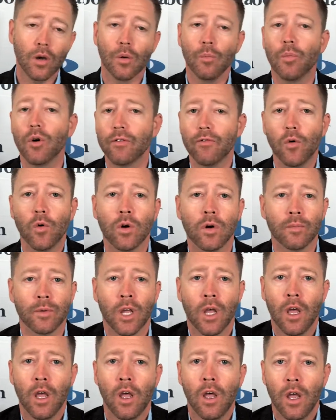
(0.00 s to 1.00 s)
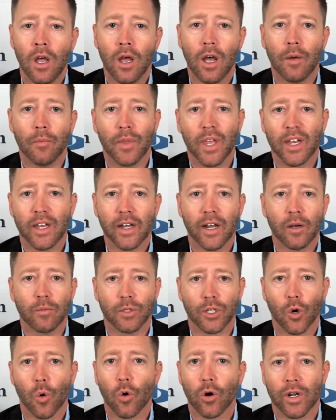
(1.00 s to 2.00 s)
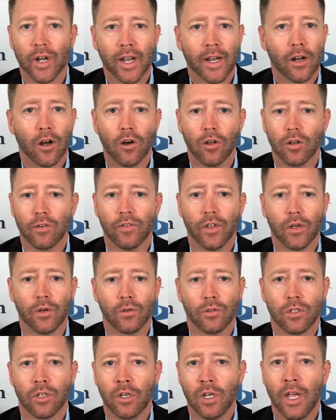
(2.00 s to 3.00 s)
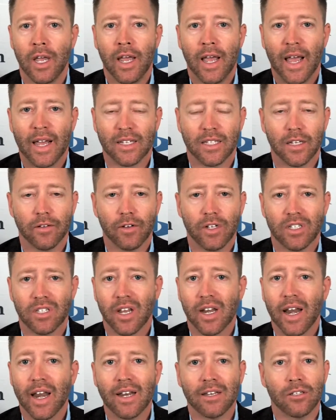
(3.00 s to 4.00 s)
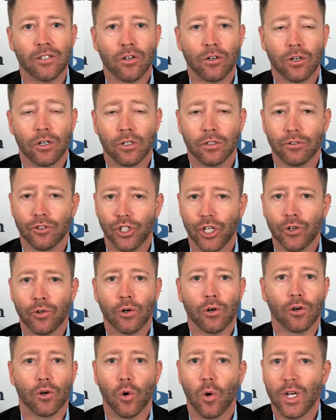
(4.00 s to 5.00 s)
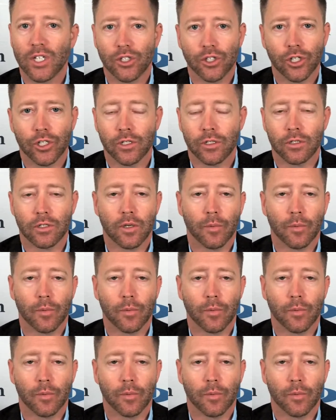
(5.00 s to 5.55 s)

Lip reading: performed. They can help to coordinate all of those activities and answer general questions